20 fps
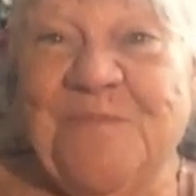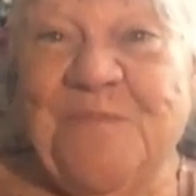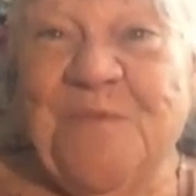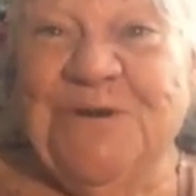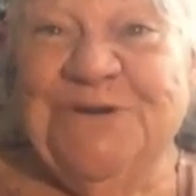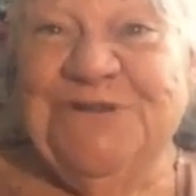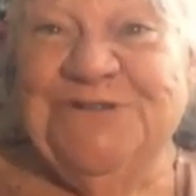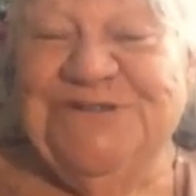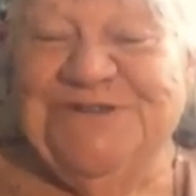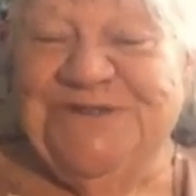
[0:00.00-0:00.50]

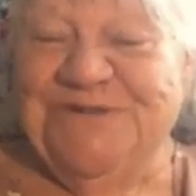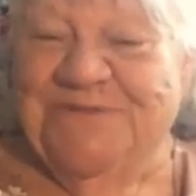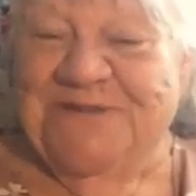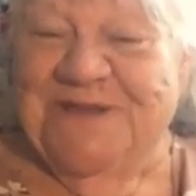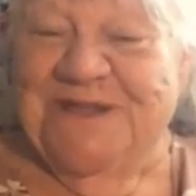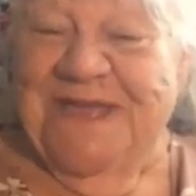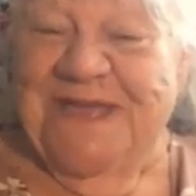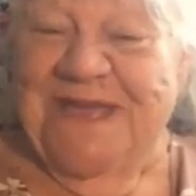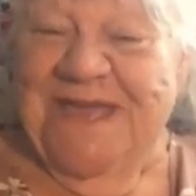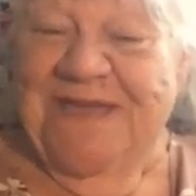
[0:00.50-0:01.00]
Washed it
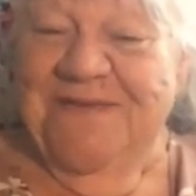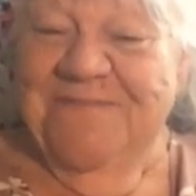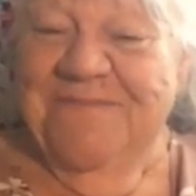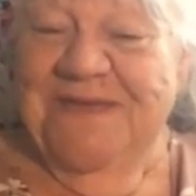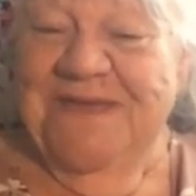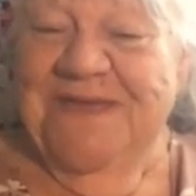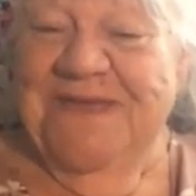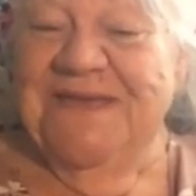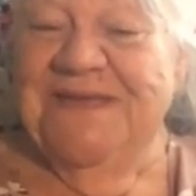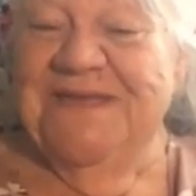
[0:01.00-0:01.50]
when I
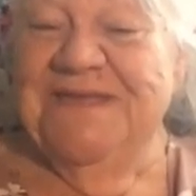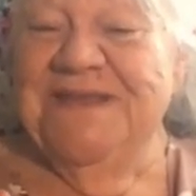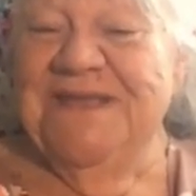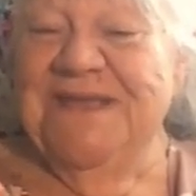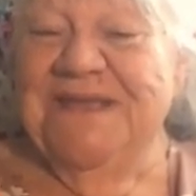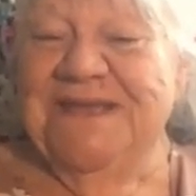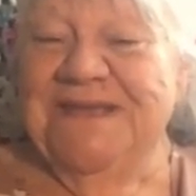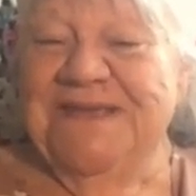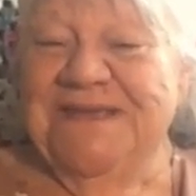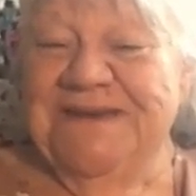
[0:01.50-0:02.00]
came in
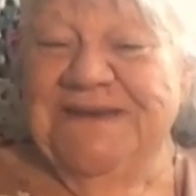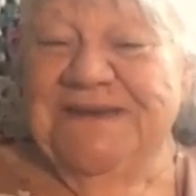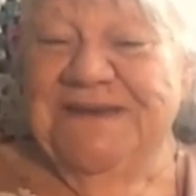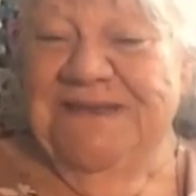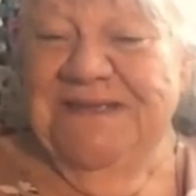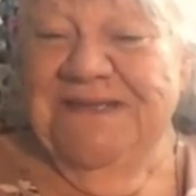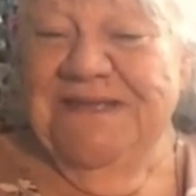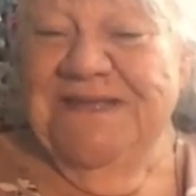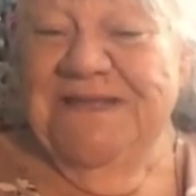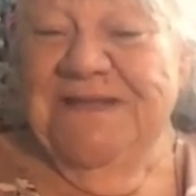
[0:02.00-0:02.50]

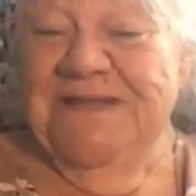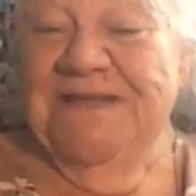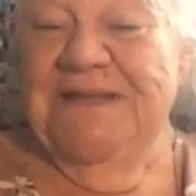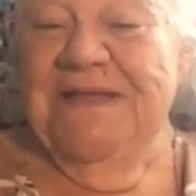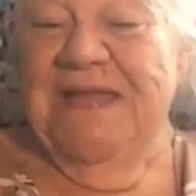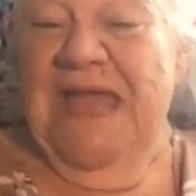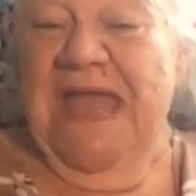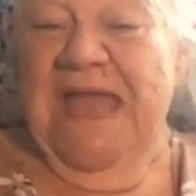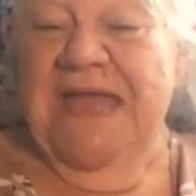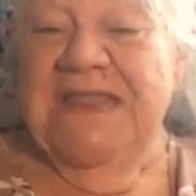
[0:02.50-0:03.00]
and
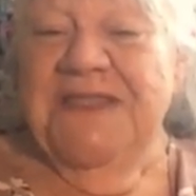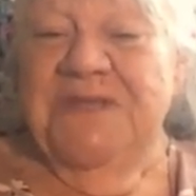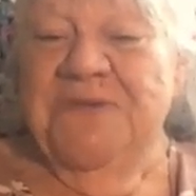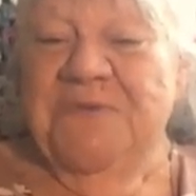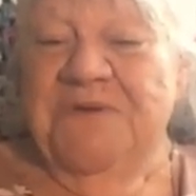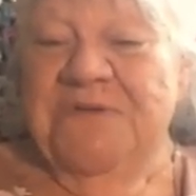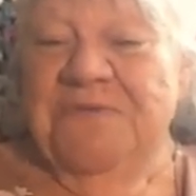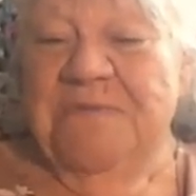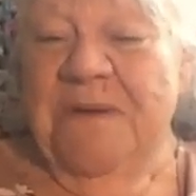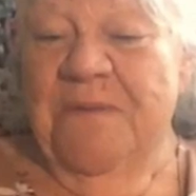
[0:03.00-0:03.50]
ate
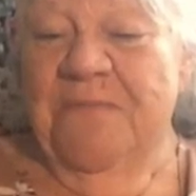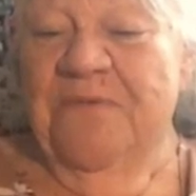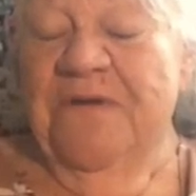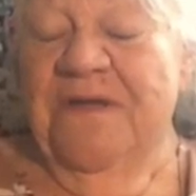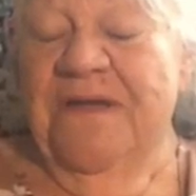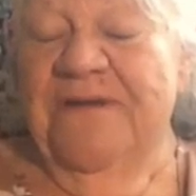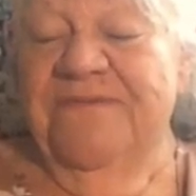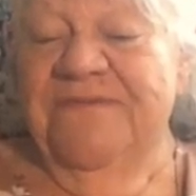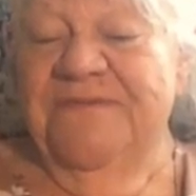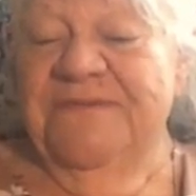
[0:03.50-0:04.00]
it with my
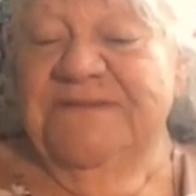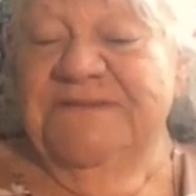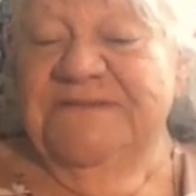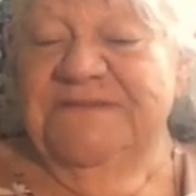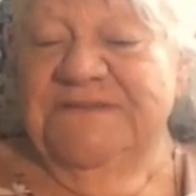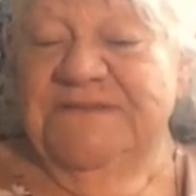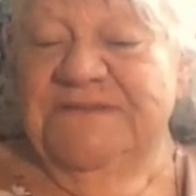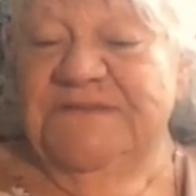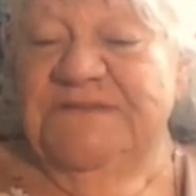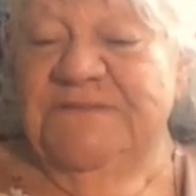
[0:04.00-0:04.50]

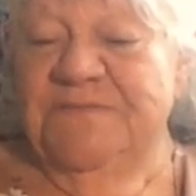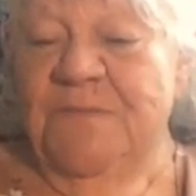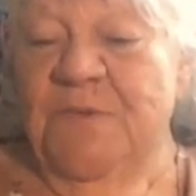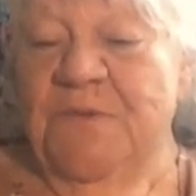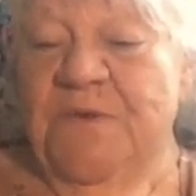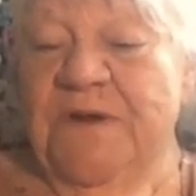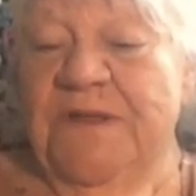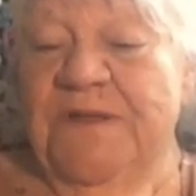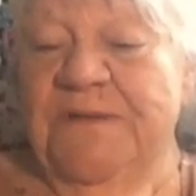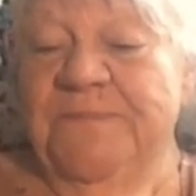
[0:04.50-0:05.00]
breakfast this
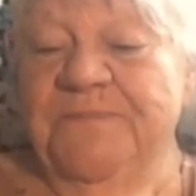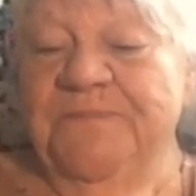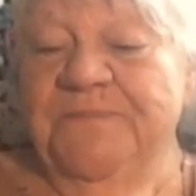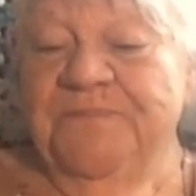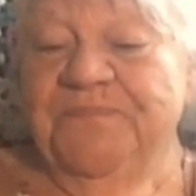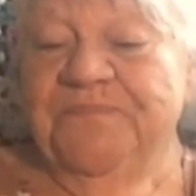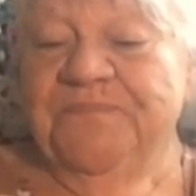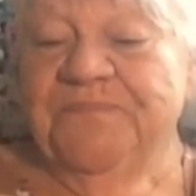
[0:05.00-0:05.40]
morning.